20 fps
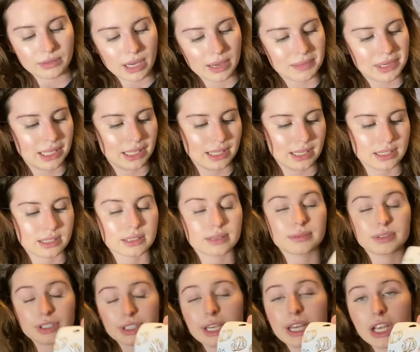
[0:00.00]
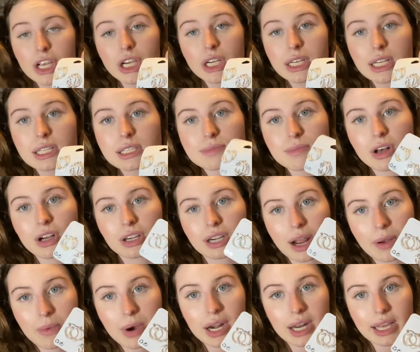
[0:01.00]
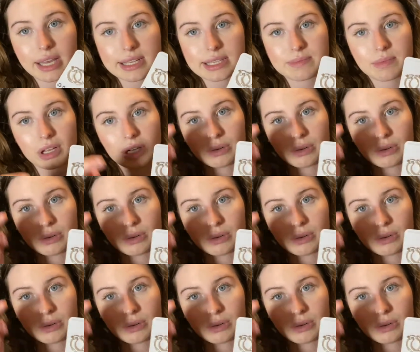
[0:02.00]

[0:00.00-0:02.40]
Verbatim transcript: I mean, these, it could get smaller and I want to get smaller